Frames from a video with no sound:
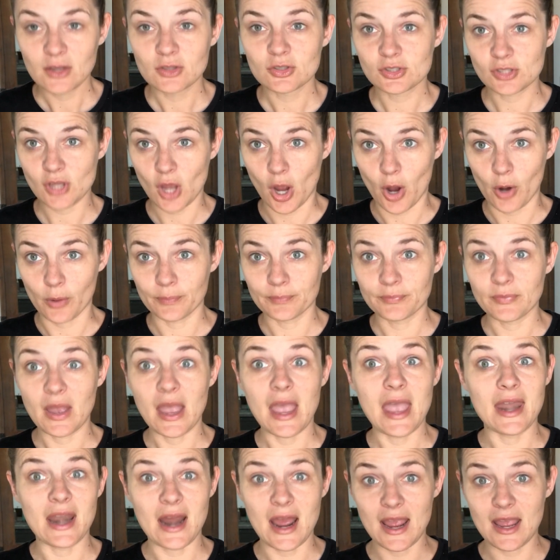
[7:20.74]
So,
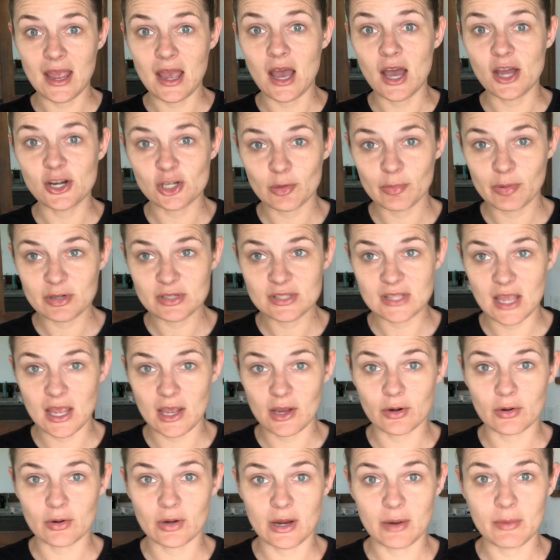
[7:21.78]
and I
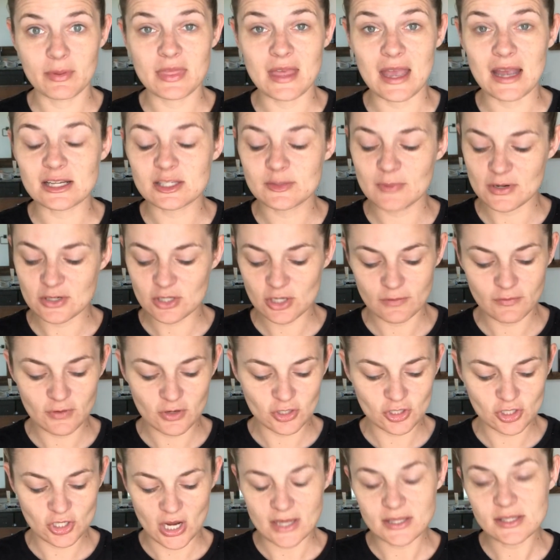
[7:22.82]
100% agree with that, especially if
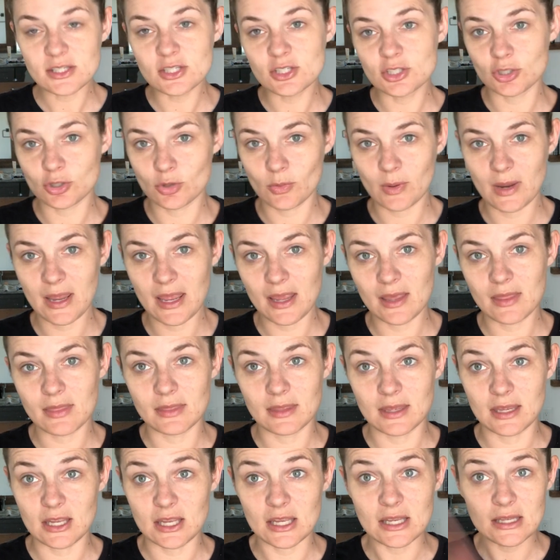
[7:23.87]
you're just doing
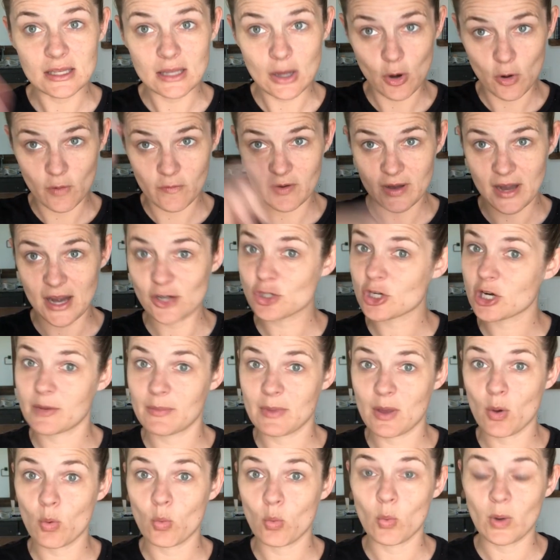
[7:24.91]
the overnight
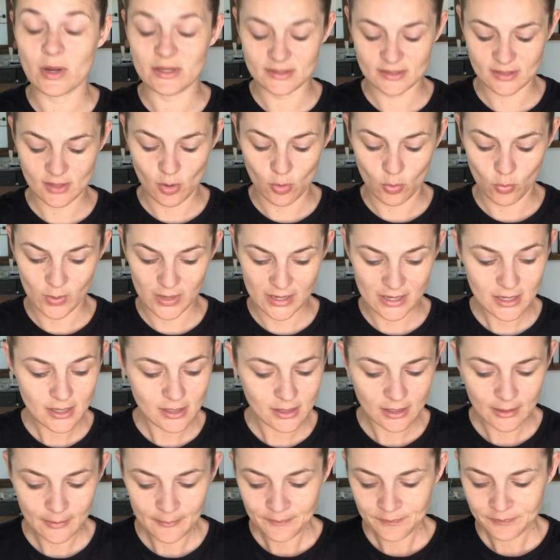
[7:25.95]
treatment once a
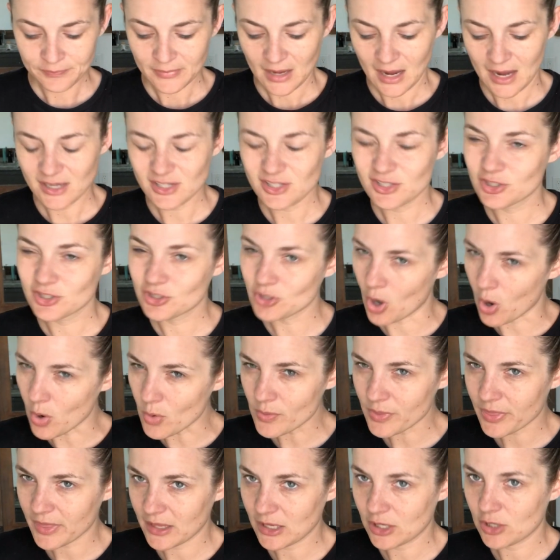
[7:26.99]
week. I
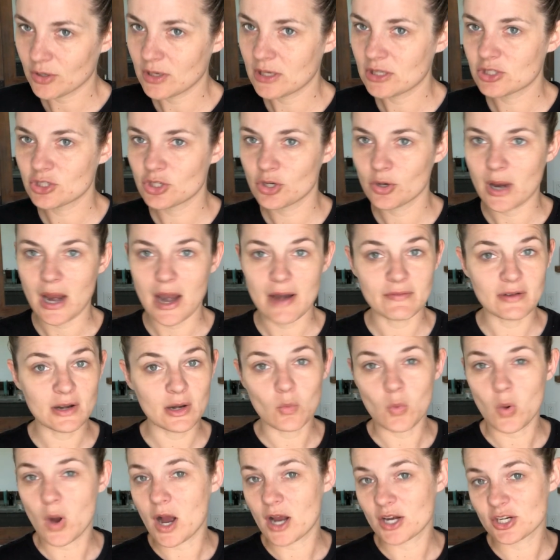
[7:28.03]
don't think you need to do it
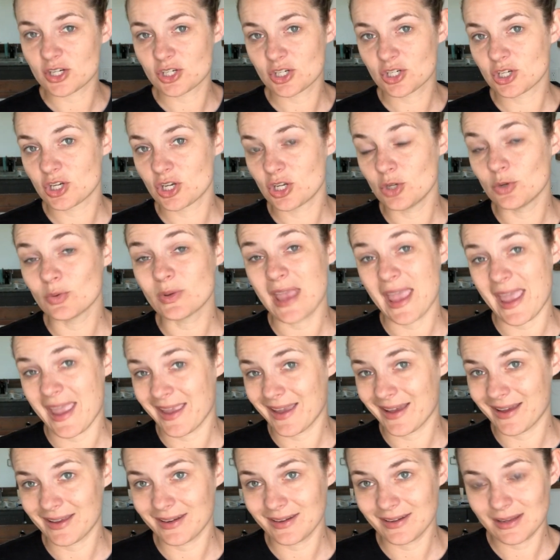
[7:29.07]
every wash. You
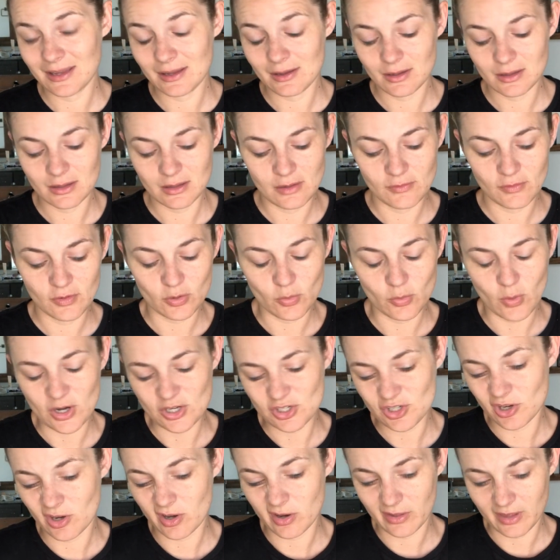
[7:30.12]
can if you're
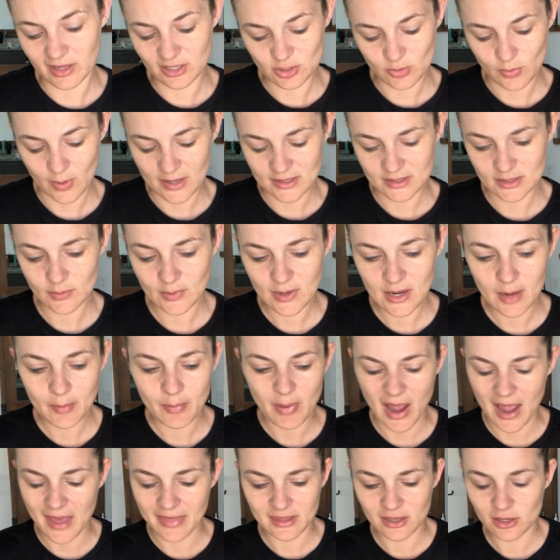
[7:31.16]
washing your hair like twice a week,
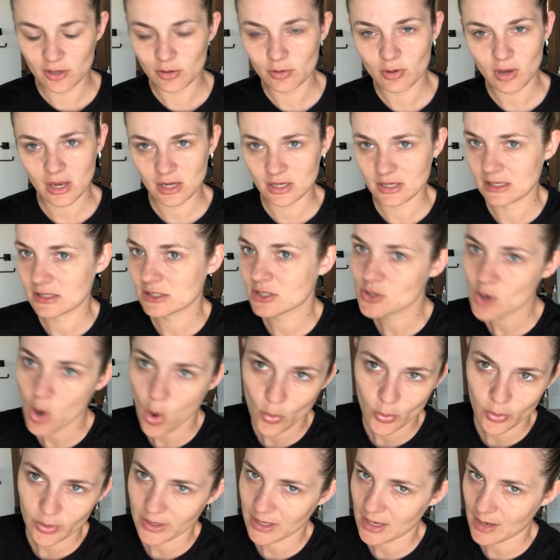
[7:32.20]
but I think you can
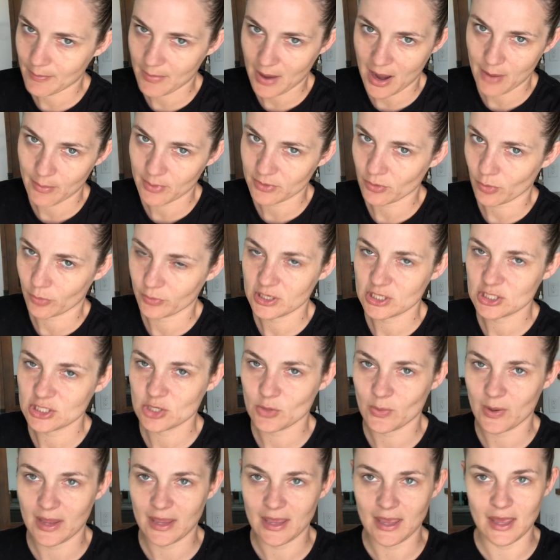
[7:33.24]
totally get by with only
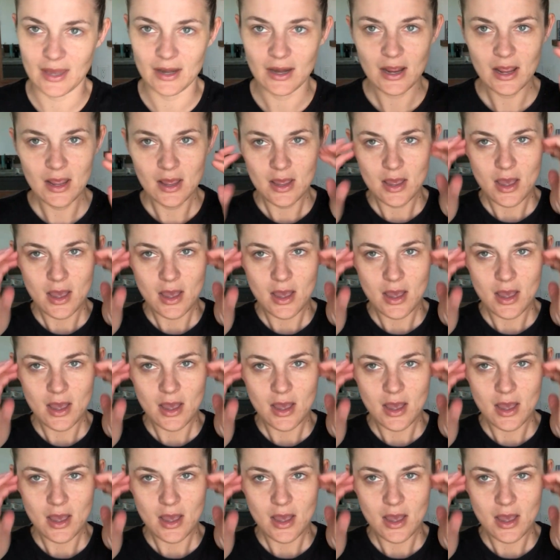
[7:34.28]
doing it